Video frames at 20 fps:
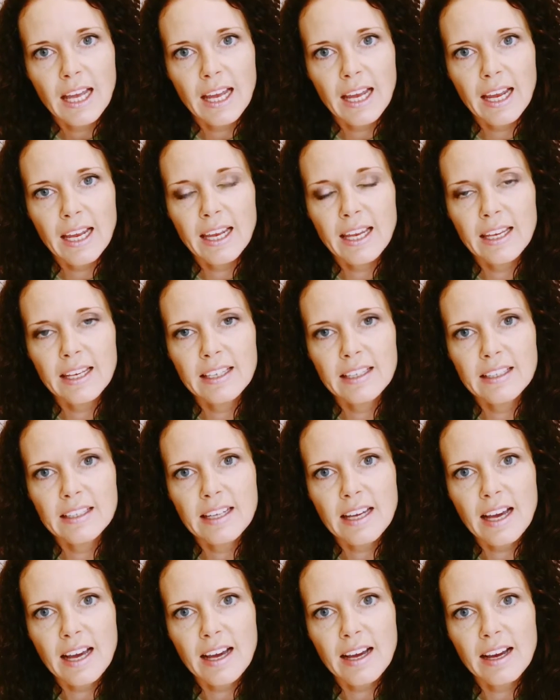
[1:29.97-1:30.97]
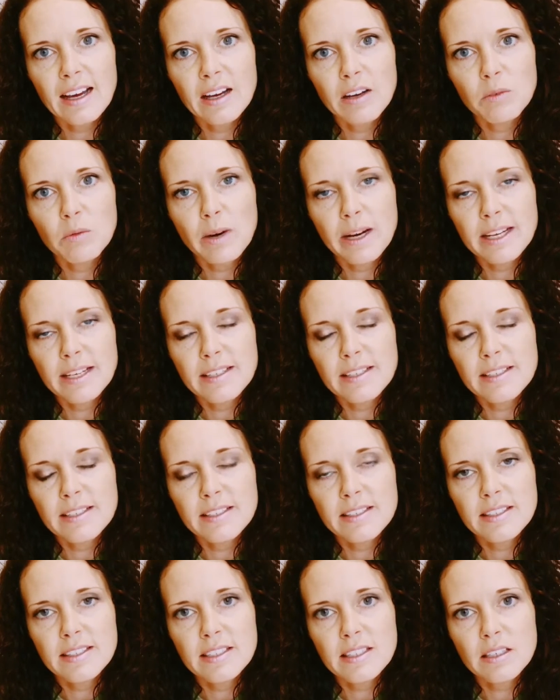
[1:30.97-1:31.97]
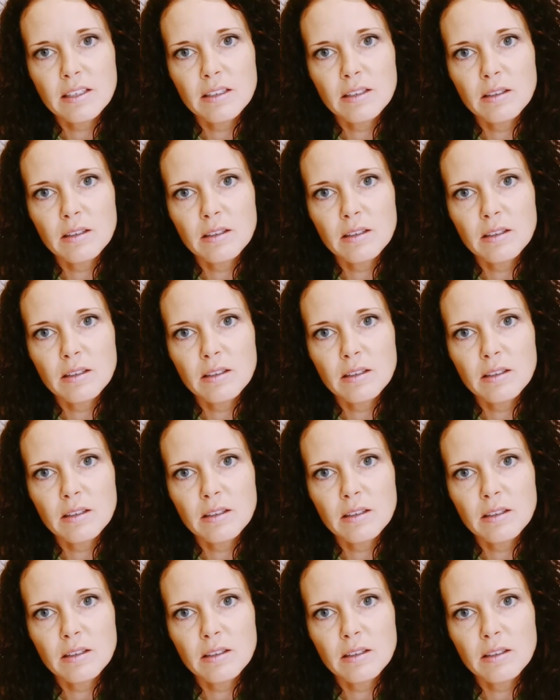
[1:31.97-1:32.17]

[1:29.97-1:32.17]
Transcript: and I raised